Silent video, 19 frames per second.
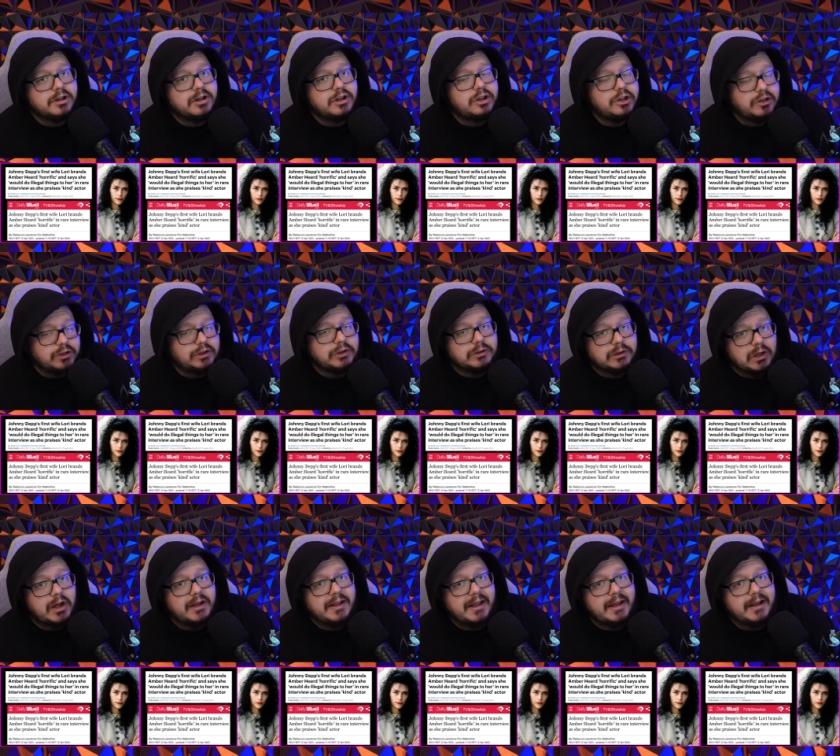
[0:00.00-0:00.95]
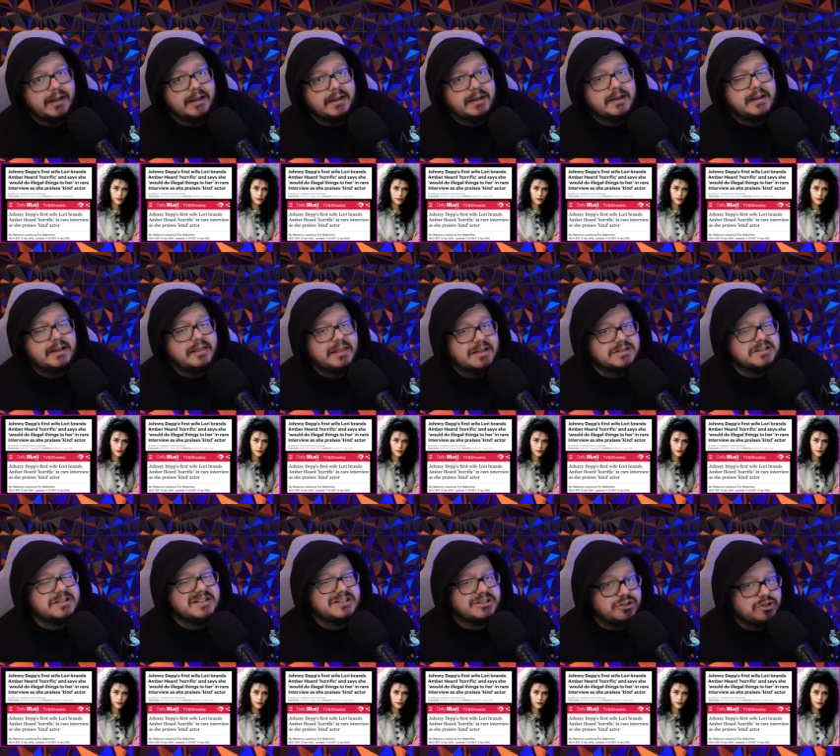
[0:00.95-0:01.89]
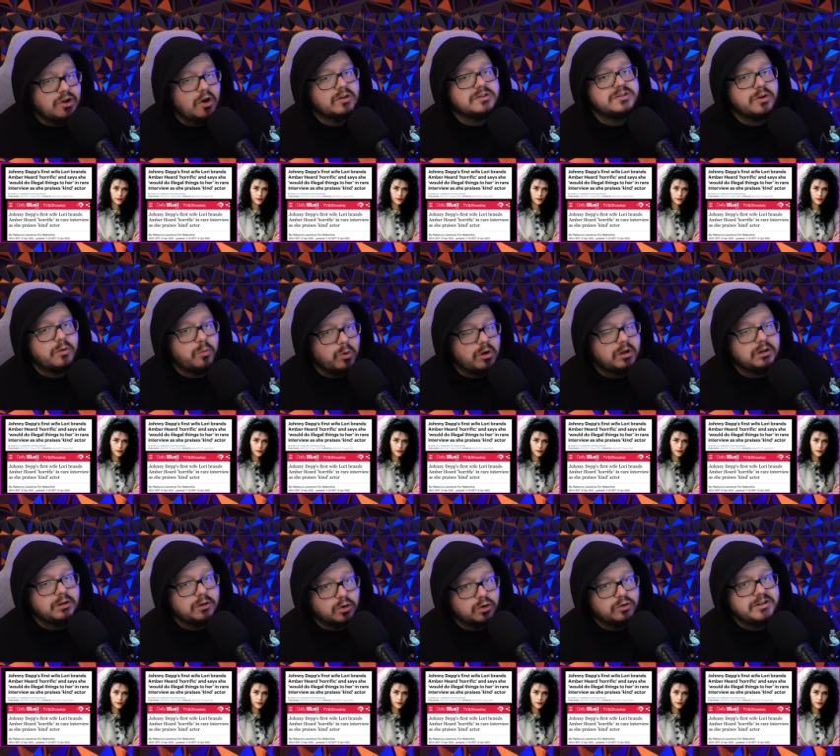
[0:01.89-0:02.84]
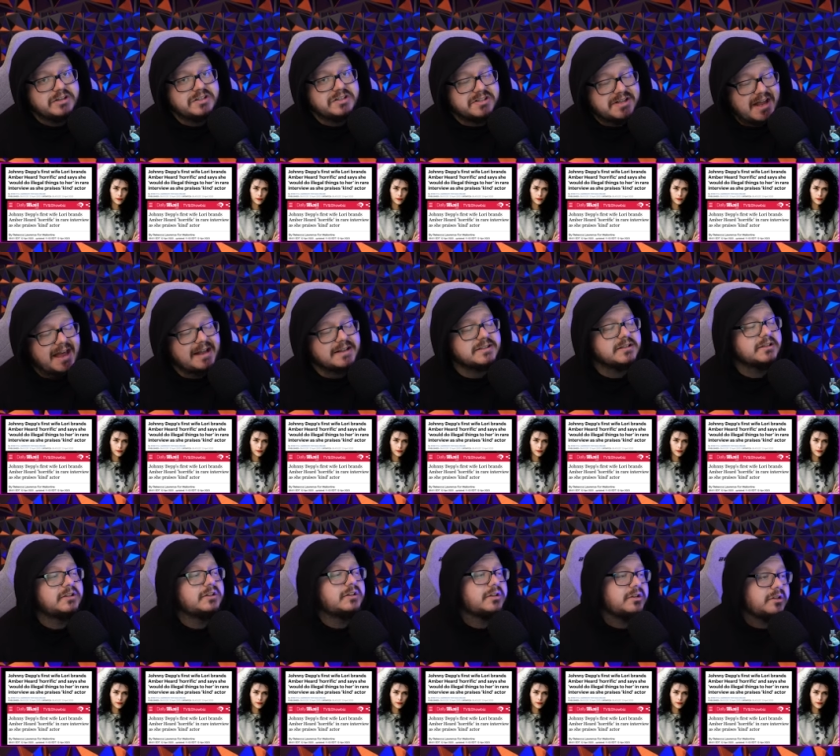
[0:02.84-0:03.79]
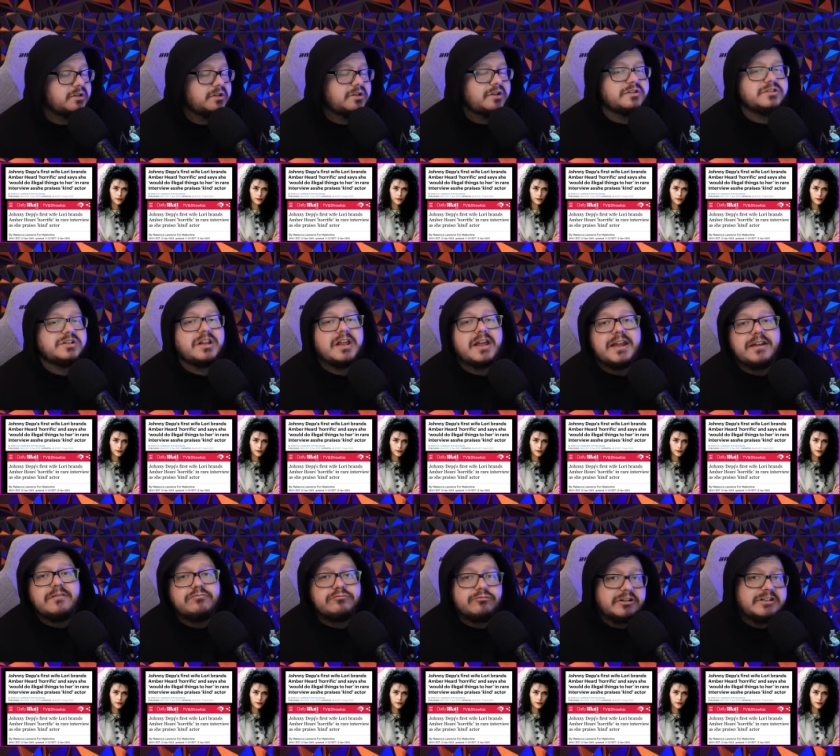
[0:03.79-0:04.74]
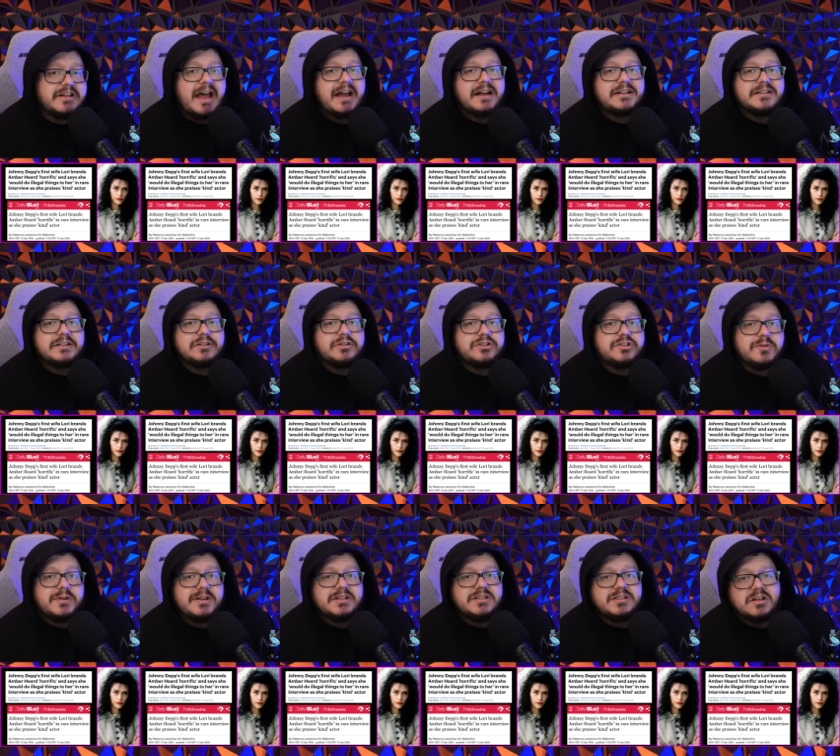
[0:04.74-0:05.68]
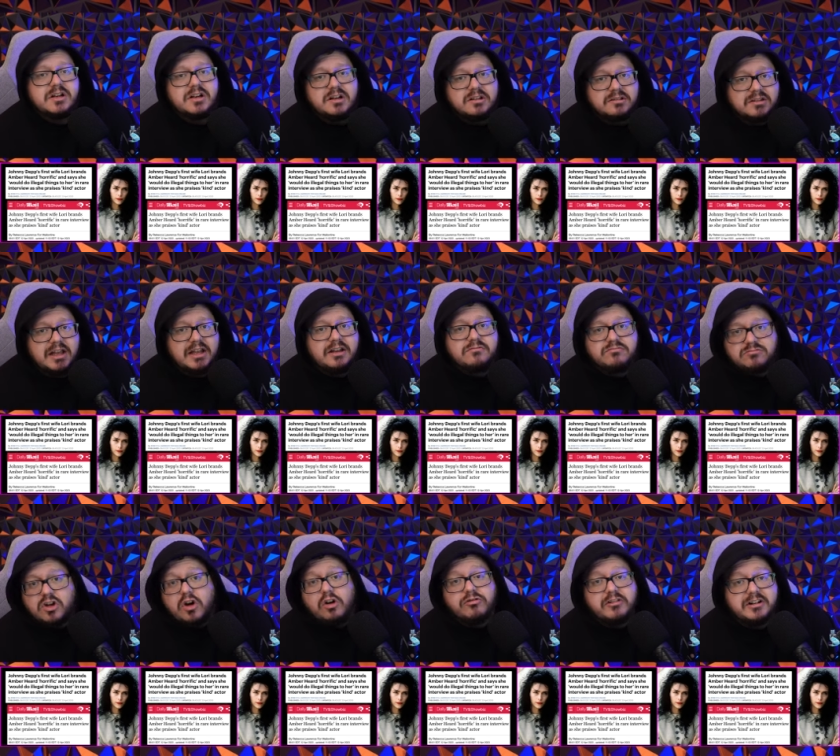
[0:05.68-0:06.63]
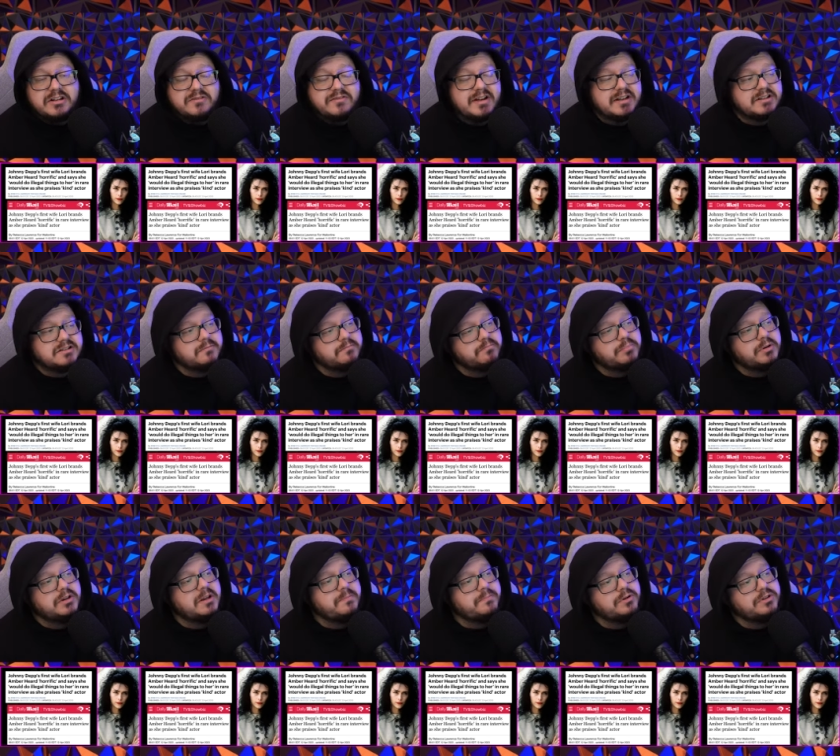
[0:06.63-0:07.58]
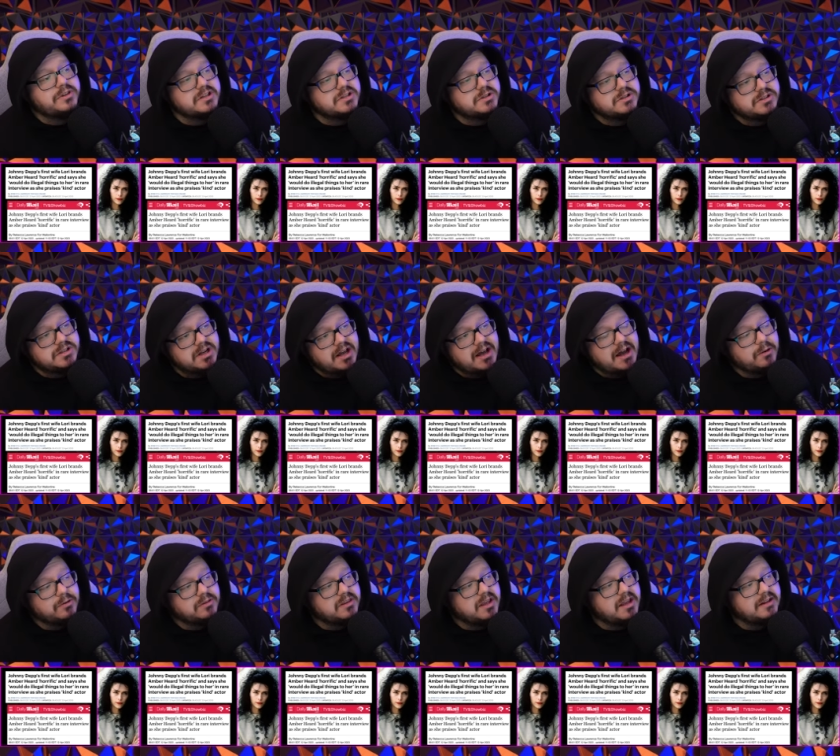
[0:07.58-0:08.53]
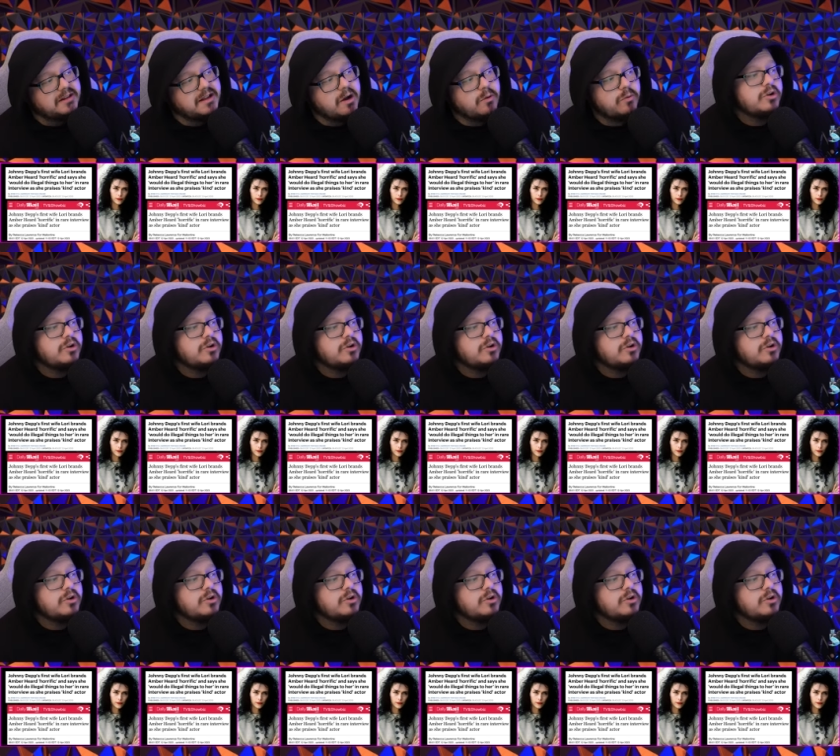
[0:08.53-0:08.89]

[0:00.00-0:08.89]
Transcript: You're lying. This is not what Lori said. So they redacted the tweet they got rid of it, but they put this uh, out there now.